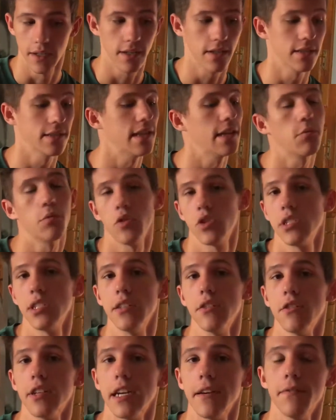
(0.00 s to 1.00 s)
because that watch did
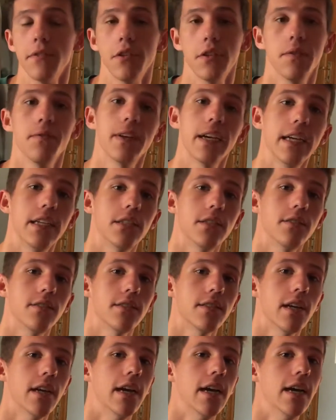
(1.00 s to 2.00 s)
not have
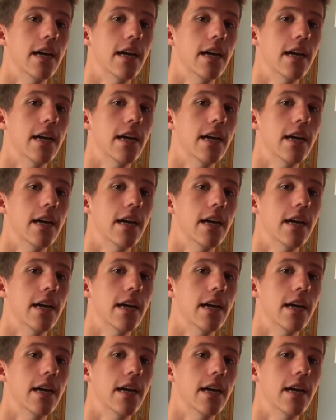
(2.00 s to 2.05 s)
notifications.